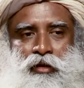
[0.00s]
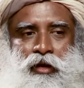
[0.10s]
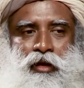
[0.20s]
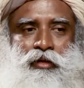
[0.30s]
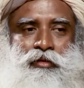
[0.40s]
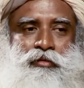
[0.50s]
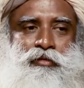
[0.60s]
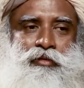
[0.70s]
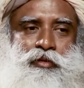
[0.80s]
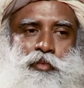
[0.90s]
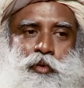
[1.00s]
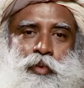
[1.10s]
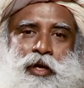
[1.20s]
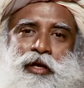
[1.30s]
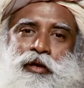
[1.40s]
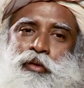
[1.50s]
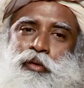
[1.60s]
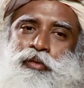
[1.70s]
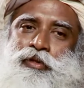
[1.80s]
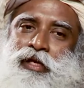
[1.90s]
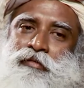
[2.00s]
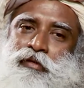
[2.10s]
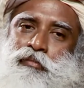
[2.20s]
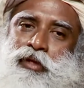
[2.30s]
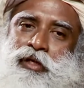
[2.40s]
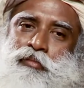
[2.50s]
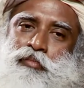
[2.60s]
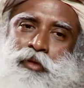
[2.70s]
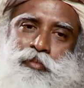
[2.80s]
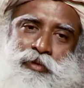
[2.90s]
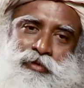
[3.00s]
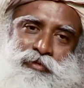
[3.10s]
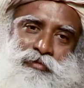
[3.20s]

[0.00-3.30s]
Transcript: And preparing whole 7 billion people